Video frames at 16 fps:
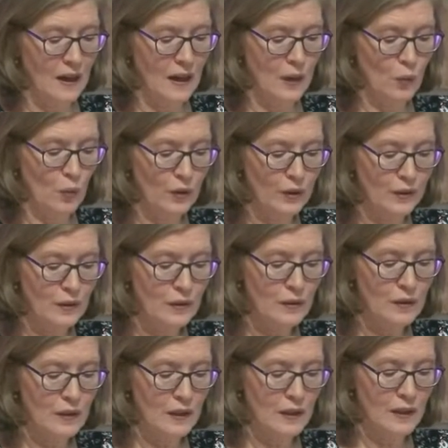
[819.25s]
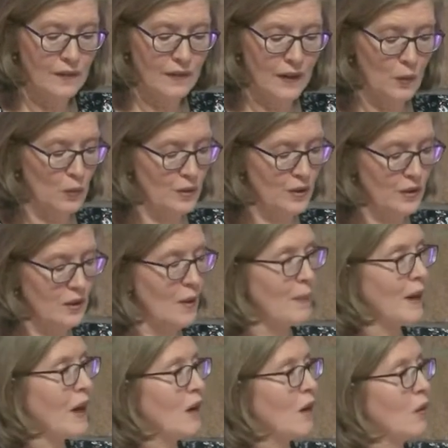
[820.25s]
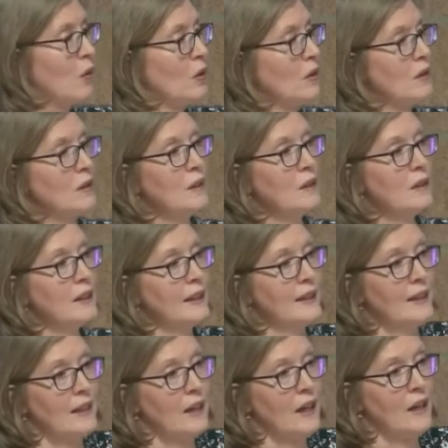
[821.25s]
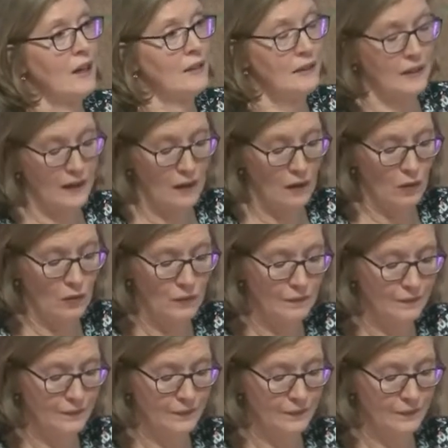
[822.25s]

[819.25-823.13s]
I wondered if I was somehow letting God down.